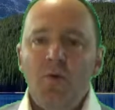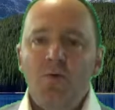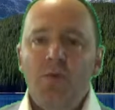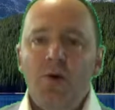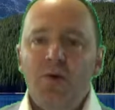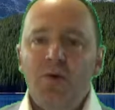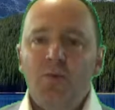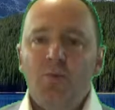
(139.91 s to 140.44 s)

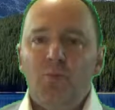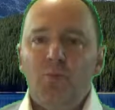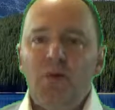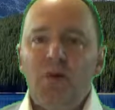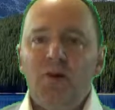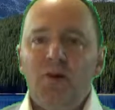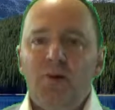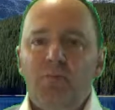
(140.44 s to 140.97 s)
where the
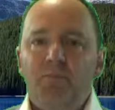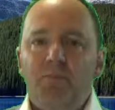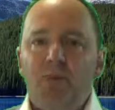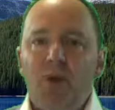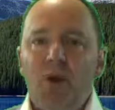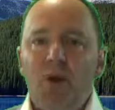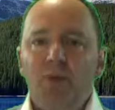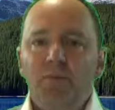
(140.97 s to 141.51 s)
real
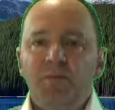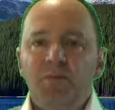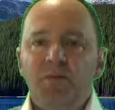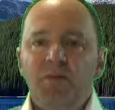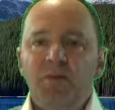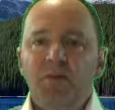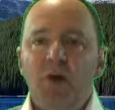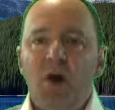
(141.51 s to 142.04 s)

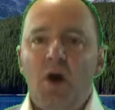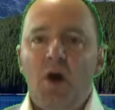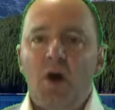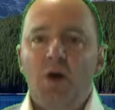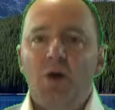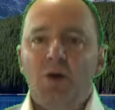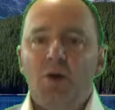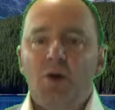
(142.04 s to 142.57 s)
problems
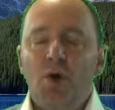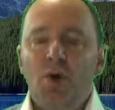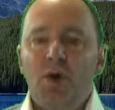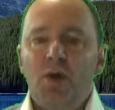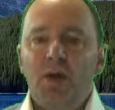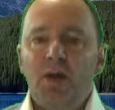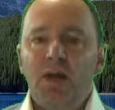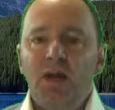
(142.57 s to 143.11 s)
are
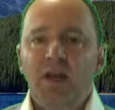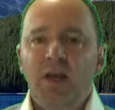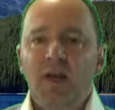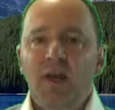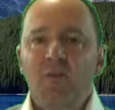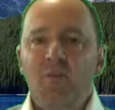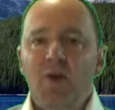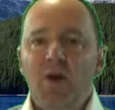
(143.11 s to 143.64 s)
occurring,
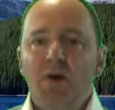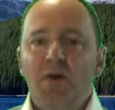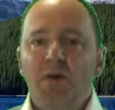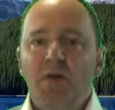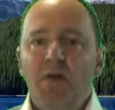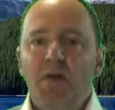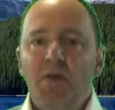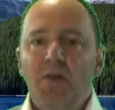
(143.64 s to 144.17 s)
and
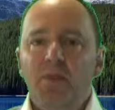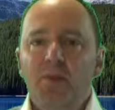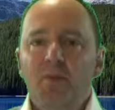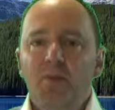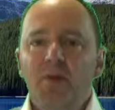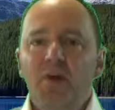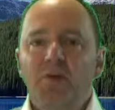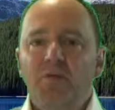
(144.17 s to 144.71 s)
where the
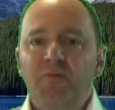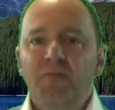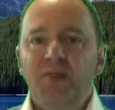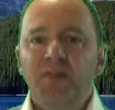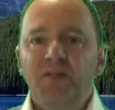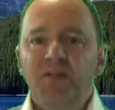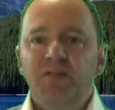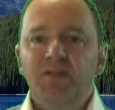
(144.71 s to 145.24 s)
real
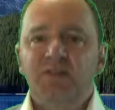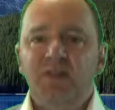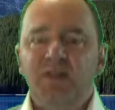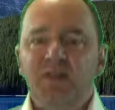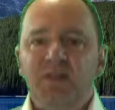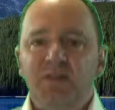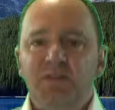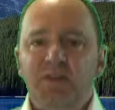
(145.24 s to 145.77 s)
fixes
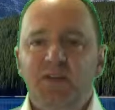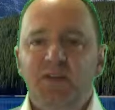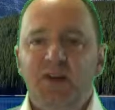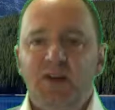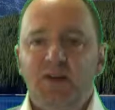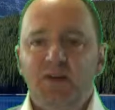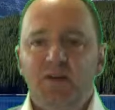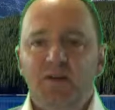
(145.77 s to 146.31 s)
need to be
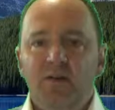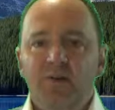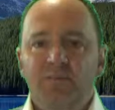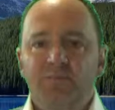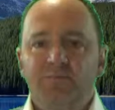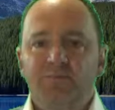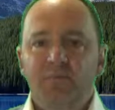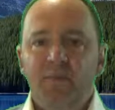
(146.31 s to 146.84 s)
done.
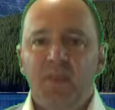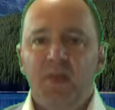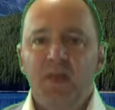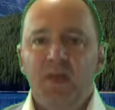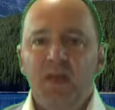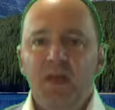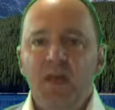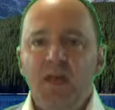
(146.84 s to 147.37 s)

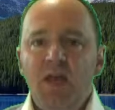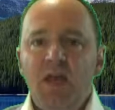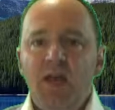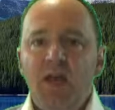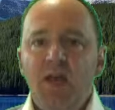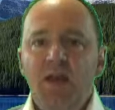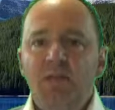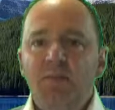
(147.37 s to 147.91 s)

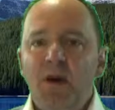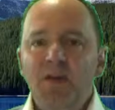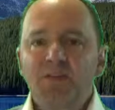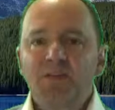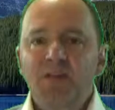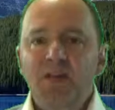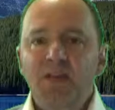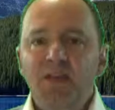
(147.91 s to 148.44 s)
And I'm not
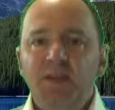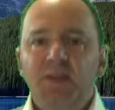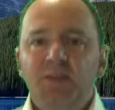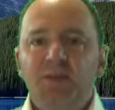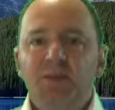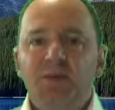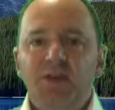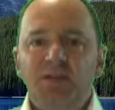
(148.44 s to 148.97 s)
saying that
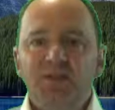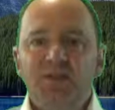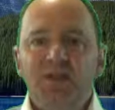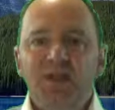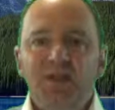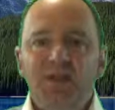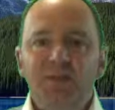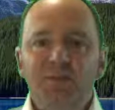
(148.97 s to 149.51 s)
there doesn't
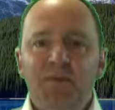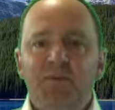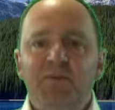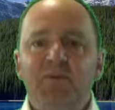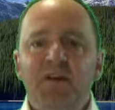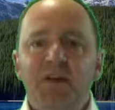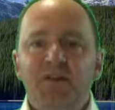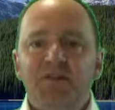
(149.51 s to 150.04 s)
need to be
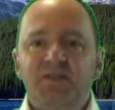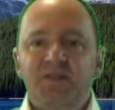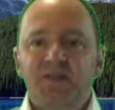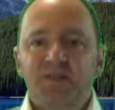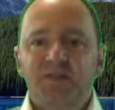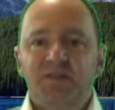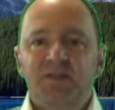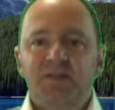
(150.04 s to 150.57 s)

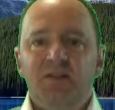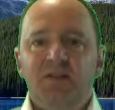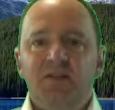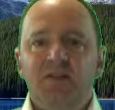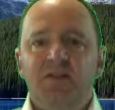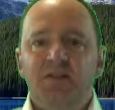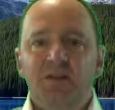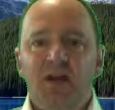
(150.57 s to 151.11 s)
fixes
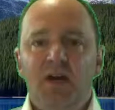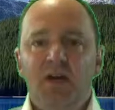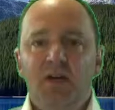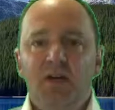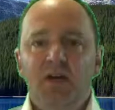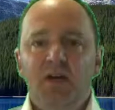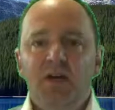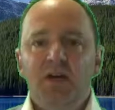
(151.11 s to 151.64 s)

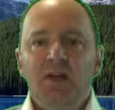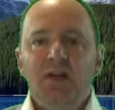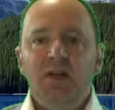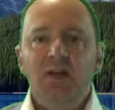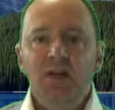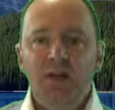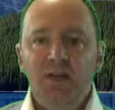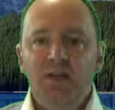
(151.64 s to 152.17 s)
done
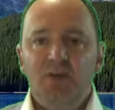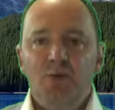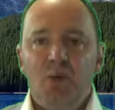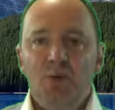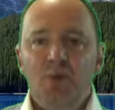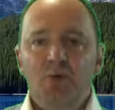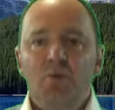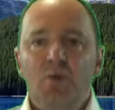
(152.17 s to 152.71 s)
in the
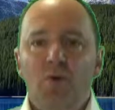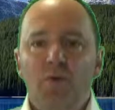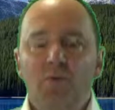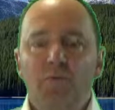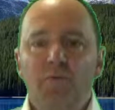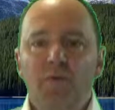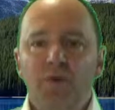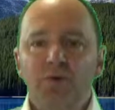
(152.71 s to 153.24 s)
quote-unquote
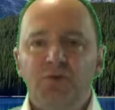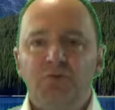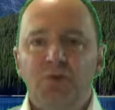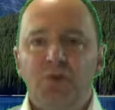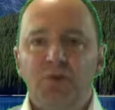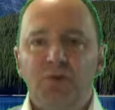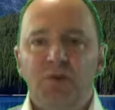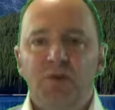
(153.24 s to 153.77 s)
first
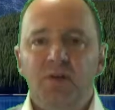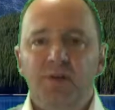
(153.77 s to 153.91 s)
world.